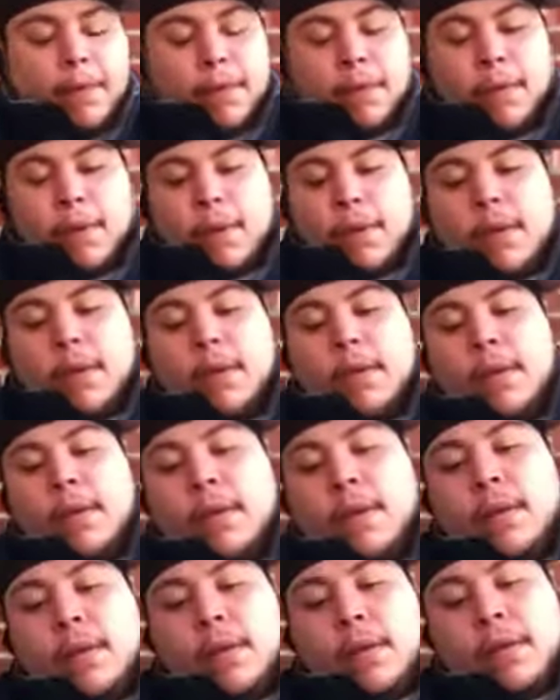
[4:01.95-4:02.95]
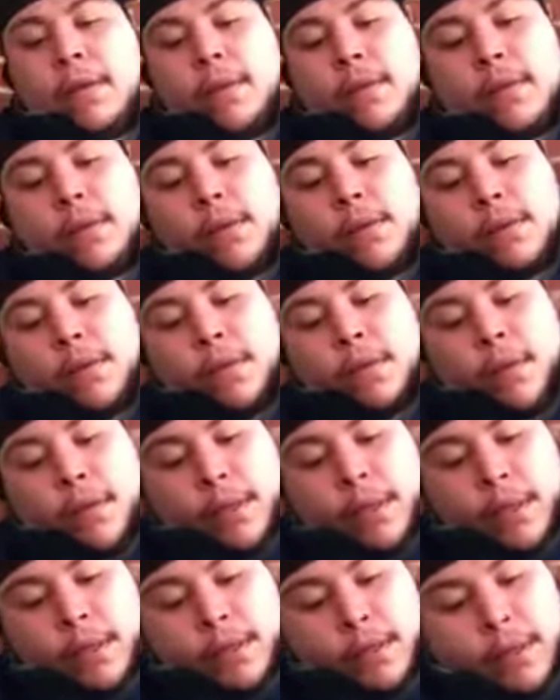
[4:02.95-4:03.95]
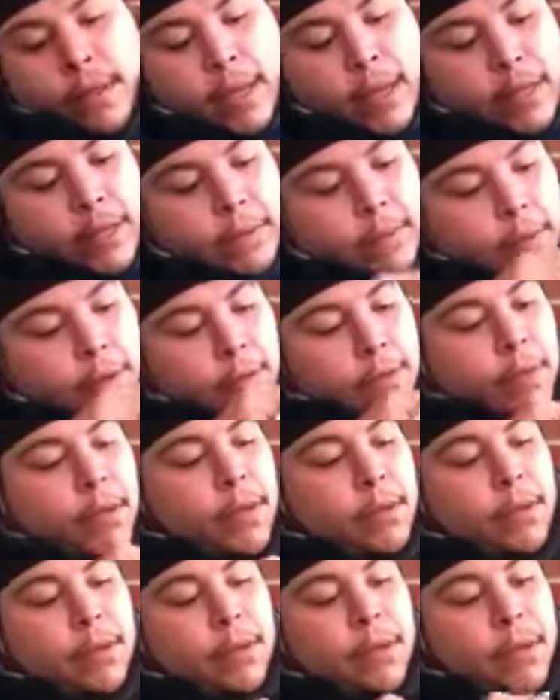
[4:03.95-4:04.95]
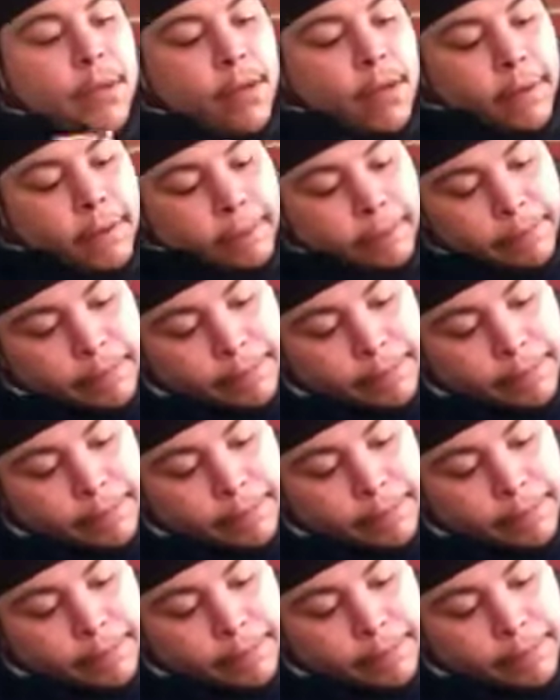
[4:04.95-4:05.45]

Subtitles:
Okay, and the inside is pretty much the same.